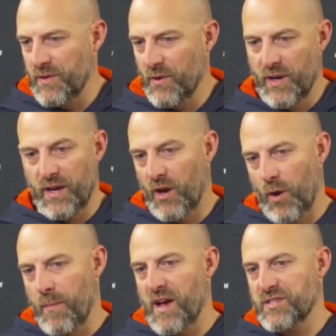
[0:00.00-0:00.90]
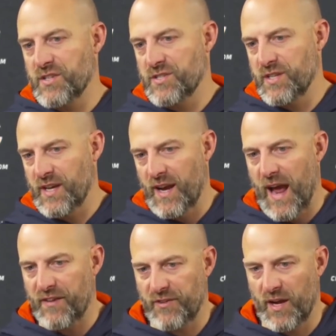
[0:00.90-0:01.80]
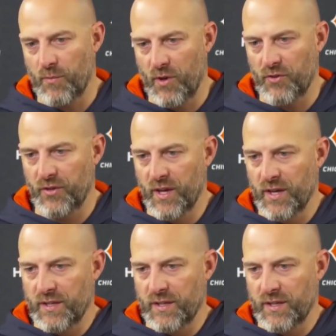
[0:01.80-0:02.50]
we do it. And our message at halftime was,